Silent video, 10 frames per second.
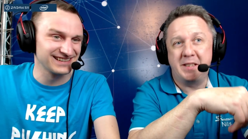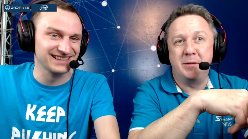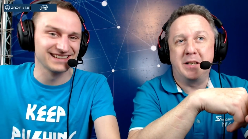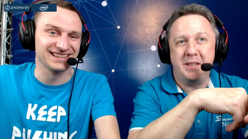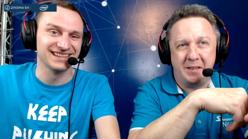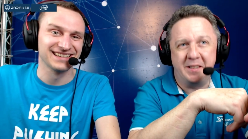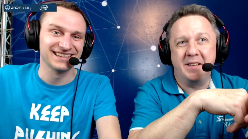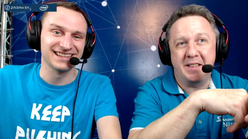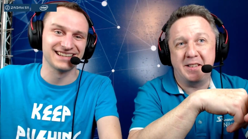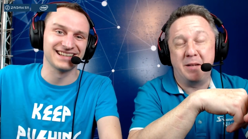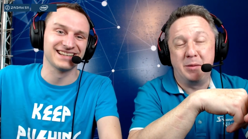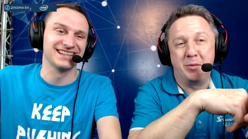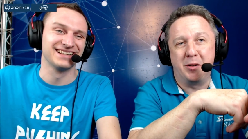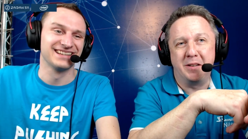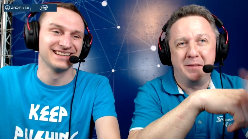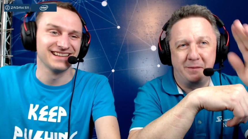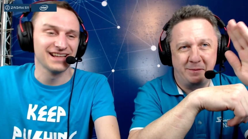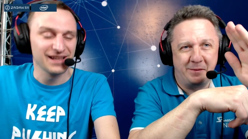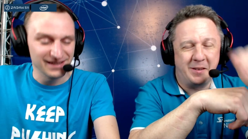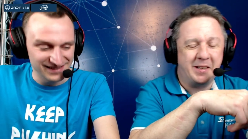Speaker 1: will see us next time in Berlin.
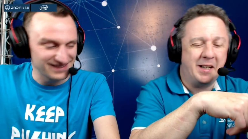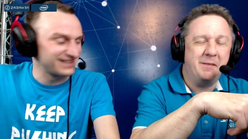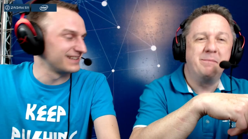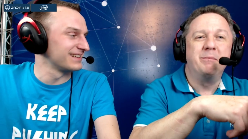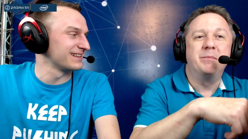Okay.